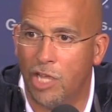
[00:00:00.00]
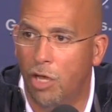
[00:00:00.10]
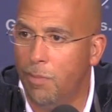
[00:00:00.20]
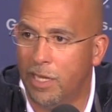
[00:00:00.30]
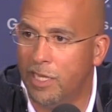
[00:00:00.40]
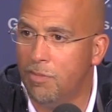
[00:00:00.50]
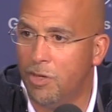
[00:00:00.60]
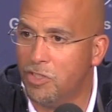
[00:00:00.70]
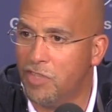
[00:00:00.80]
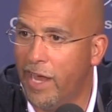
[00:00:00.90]
his helmet and leave
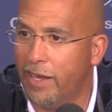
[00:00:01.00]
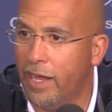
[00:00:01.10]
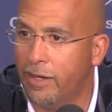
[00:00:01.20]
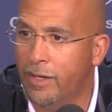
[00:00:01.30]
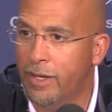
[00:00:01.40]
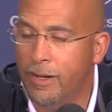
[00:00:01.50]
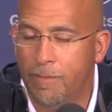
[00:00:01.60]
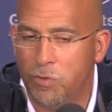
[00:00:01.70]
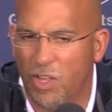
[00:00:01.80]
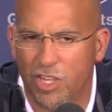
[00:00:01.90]
him on the sideline.
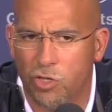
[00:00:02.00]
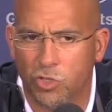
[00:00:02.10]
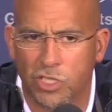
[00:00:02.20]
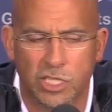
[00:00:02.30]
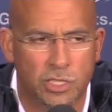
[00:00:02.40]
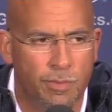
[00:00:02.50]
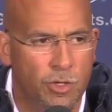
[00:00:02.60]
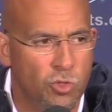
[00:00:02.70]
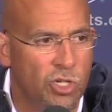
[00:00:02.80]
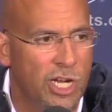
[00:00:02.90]
So I think you'll see some
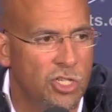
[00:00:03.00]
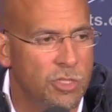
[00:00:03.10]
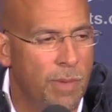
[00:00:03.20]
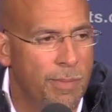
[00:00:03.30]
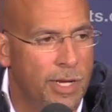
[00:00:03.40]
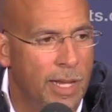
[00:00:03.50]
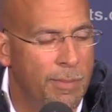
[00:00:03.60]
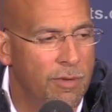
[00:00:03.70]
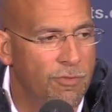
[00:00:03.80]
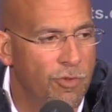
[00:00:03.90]
of those changes maybe
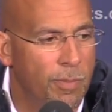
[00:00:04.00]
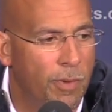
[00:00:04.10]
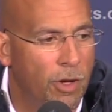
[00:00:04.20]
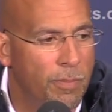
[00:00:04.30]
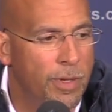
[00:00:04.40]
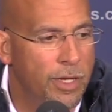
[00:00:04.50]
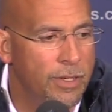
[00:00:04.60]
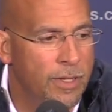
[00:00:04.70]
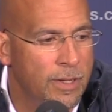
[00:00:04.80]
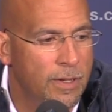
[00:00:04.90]
coming in football,
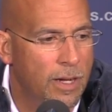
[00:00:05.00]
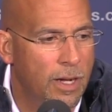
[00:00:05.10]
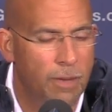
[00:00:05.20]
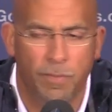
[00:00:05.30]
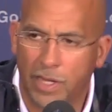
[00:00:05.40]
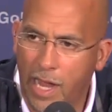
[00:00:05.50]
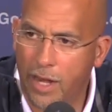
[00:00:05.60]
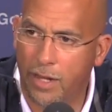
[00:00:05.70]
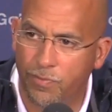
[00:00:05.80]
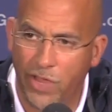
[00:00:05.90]
but um, it
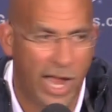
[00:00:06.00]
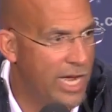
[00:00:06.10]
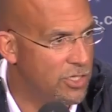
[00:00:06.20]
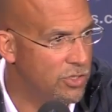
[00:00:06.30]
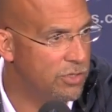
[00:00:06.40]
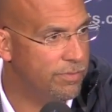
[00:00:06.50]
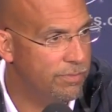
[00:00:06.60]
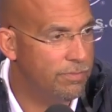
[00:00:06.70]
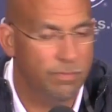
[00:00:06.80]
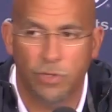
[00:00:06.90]
kind of ties,
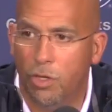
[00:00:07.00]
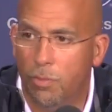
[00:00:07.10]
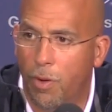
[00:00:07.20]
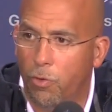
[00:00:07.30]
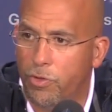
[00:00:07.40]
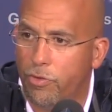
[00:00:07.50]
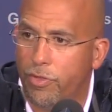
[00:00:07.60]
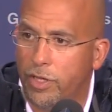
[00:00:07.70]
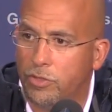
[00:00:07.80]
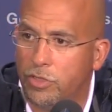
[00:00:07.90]
you know, both your
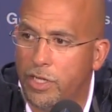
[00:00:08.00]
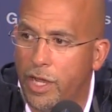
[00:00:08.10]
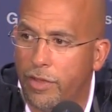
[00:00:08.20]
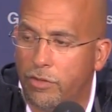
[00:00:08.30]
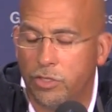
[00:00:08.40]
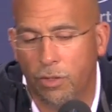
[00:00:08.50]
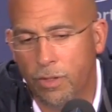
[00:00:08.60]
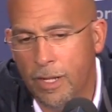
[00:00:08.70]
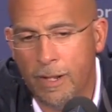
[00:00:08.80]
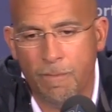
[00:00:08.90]
things together.
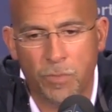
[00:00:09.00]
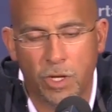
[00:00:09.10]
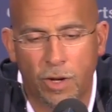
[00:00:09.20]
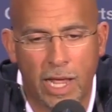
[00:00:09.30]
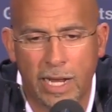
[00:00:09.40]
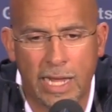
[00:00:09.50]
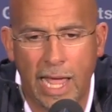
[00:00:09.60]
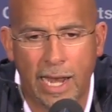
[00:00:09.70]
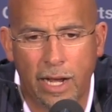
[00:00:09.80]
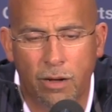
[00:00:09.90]
So, you know, and
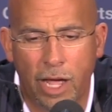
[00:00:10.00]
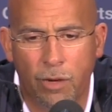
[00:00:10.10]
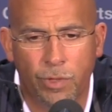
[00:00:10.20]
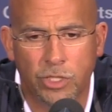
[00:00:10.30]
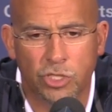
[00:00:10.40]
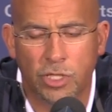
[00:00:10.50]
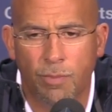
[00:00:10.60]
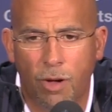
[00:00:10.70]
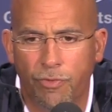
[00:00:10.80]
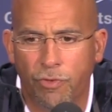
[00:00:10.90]
again, I don't, I don't want this to
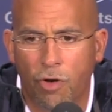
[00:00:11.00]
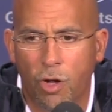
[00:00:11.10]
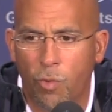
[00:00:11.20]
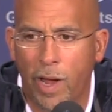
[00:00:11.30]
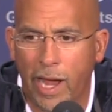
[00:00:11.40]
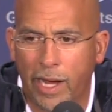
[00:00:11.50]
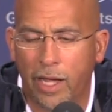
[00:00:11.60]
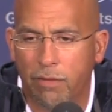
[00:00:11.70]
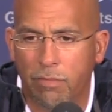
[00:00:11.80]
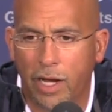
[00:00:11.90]
come off the wrong way. I
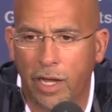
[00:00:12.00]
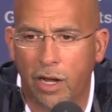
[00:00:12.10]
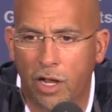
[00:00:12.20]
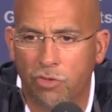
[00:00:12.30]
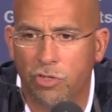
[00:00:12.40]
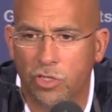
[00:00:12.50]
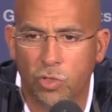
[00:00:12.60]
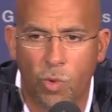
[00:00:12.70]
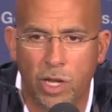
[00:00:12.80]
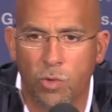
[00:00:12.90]
got, I got one hundred
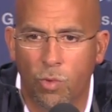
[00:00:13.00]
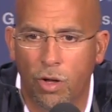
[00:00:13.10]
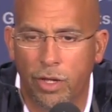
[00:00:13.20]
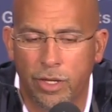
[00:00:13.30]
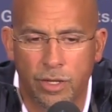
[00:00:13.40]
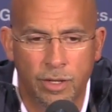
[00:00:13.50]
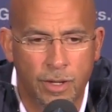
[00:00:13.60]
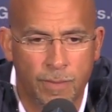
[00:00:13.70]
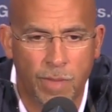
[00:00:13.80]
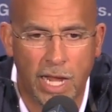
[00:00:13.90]
twenty-one
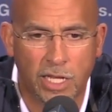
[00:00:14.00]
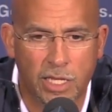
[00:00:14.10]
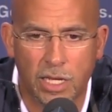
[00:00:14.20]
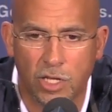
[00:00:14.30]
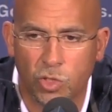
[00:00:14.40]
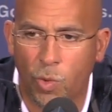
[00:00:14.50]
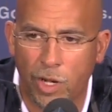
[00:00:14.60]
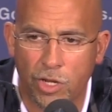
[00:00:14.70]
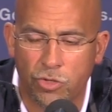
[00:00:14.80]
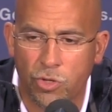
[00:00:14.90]
eighteen to
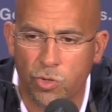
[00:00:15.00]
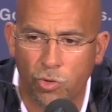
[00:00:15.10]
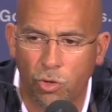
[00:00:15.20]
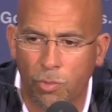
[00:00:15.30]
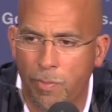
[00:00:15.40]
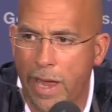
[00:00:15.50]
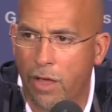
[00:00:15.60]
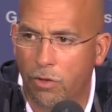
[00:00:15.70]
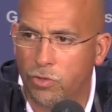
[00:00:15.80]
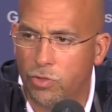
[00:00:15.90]
twenty-two-year-old
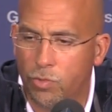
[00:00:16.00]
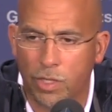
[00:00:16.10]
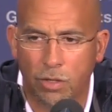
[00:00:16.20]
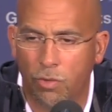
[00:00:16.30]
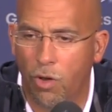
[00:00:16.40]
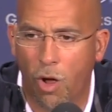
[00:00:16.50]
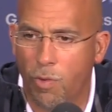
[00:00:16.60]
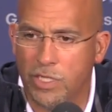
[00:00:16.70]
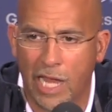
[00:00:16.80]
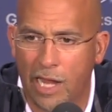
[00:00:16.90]
males. We don't
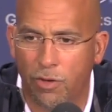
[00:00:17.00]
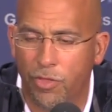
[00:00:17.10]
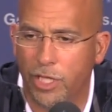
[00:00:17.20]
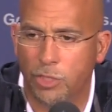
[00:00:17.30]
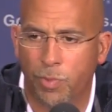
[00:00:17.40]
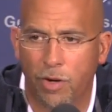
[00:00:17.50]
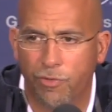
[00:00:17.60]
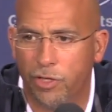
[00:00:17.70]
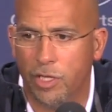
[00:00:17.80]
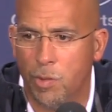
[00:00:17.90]
always handle things
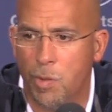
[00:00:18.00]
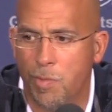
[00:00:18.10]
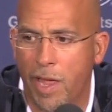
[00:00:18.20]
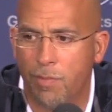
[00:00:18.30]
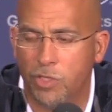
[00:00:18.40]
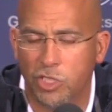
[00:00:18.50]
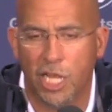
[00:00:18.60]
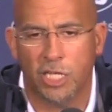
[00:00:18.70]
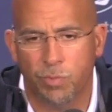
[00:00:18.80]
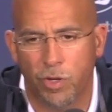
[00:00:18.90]
perfectly, and we make
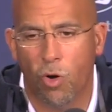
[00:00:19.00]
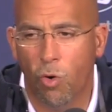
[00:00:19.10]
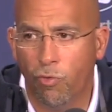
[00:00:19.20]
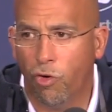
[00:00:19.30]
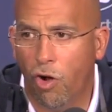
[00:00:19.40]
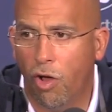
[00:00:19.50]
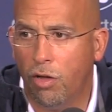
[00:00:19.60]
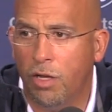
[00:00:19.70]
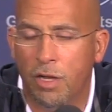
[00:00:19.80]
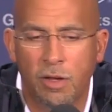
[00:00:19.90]
mistakes. But
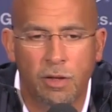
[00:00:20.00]
overall,